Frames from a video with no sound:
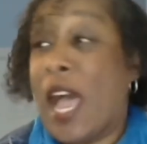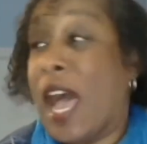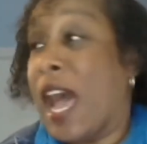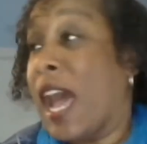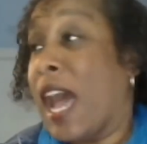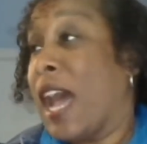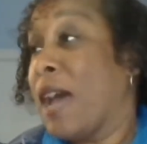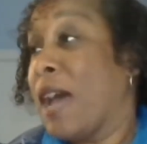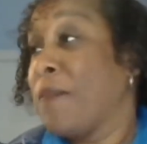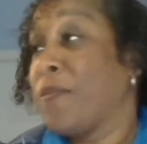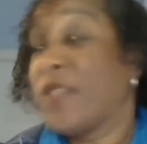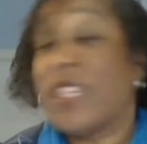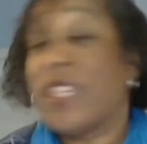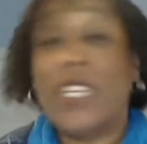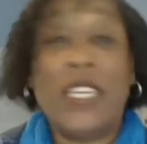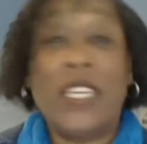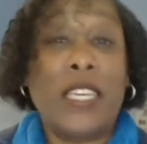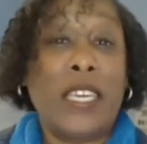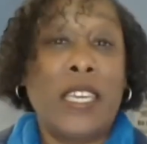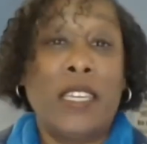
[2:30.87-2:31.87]
I'm
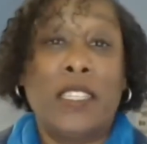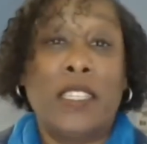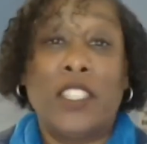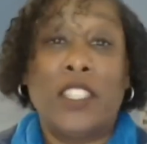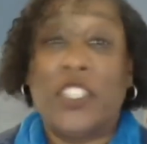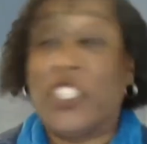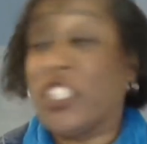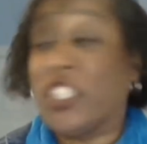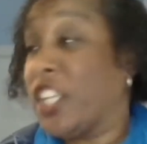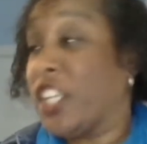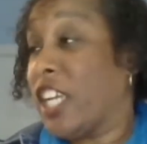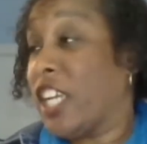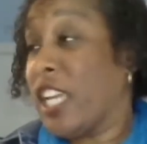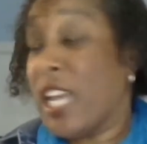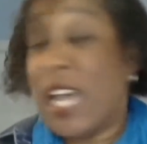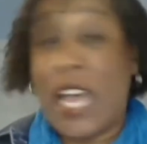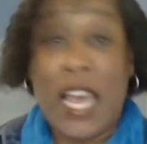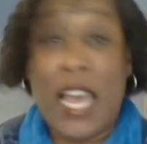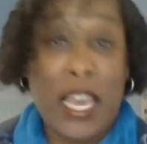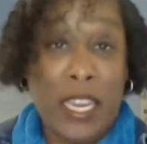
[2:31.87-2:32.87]
thinking she
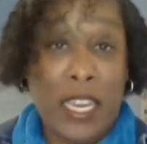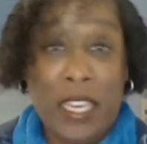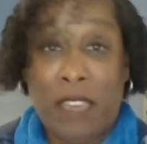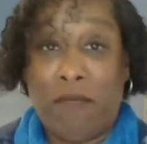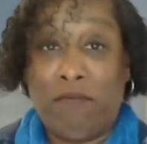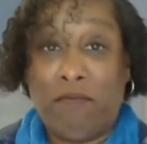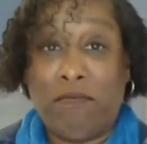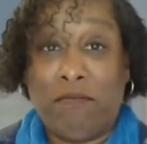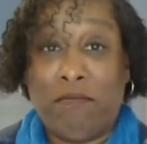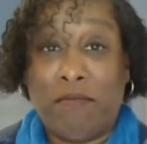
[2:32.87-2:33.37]
got it,